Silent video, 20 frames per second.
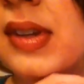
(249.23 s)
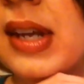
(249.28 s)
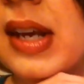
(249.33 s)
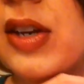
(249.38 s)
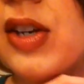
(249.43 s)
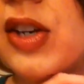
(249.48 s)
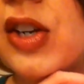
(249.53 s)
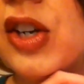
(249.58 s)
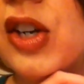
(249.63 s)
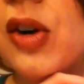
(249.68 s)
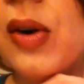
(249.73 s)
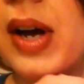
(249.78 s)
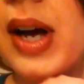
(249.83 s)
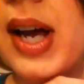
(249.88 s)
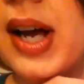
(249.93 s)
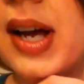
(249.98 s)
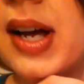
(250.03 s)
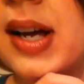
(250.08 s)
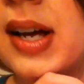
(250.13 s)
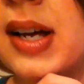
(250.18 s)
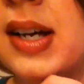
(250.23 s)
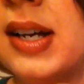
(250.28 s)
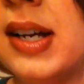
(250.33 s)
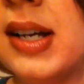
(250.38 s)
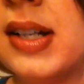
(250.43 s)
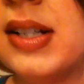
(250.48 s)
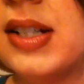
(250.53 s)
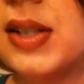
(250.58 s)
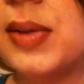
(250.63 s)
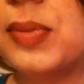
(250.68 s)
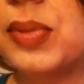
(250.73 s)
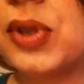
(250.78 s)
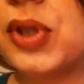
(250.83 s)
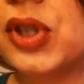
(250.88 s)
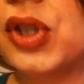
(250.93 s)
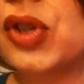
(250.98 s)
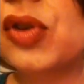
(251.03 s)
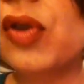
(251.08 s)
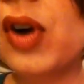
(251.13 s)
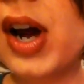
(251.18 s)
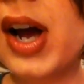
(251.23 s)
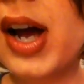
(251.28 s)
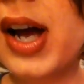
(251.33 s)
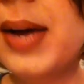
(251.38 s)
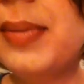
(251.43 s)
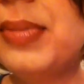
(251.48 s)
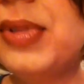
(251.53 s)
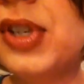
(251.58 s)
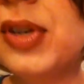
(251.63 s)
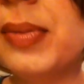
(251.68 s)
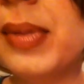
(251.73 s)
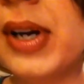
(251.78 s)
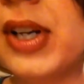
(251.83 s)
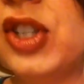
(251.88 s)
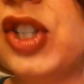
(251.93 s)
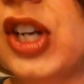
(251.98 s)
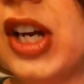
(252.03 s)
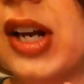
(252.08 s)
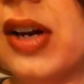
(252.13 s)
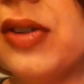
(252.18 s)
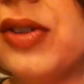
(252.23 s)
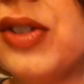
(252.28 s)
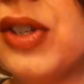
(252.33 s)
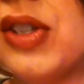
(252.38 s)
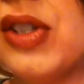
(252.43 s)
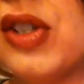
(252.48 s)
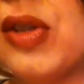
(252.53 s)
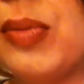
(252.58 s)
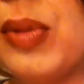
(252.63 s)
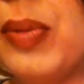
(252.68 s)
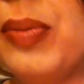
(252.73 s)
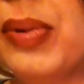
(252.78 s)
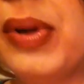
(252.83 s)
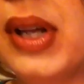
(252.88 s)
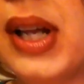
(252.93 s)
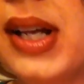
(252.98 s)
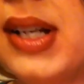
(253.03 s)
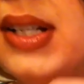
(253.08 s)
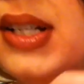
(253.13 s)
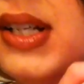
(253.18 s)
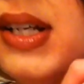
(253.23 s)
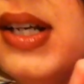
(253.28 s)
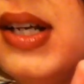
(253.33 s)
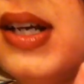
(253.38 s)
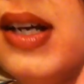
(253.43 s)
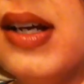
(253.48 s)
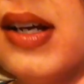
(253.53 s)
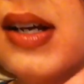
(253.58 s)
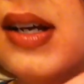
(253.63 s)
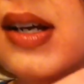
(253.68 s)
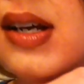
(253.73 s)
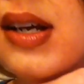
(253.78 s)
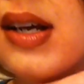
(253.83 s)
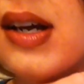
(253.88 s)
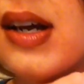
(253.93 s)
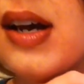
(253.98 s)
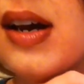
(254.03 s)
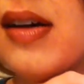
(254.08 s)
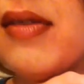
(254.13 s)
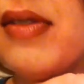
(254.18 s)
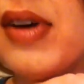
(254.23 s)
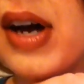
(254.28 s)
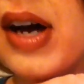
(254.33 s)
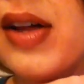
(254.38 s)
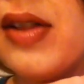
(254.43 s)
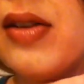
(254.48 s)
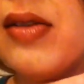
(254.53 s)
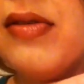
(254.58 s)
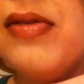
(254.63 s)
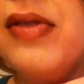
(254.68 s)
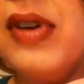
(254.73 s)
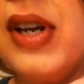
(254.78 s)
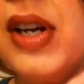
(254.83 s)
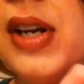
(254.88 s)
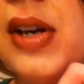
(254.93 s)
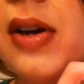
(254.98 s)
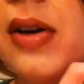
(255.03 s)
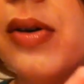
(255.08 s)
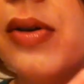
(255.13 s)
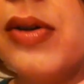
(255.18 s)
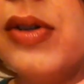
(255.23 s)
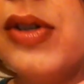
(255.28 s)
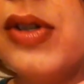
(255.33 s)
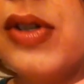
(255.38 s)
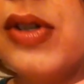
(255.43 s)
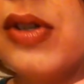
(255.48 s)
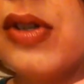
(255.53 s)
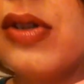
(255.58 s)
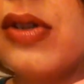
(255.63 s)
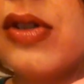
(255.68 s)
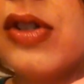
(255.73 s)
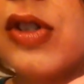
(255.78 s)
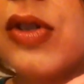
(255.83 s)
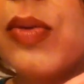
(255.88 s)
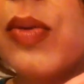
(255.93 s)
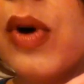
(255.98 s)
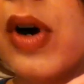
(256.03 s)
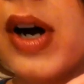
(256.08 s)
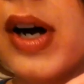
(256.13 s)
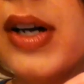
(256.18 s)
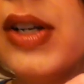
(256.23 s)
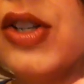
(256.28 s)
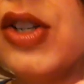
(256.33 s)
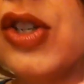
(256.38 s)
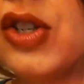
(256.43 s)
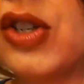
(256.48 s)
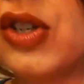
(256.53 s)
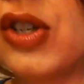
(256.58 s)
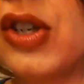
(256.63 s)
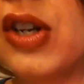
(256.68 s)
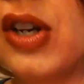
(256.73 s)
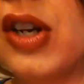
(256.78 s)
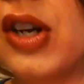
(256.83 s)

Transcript: Now you can go ahead and subscribe to my channels because there'll be plenty of other videos to watch.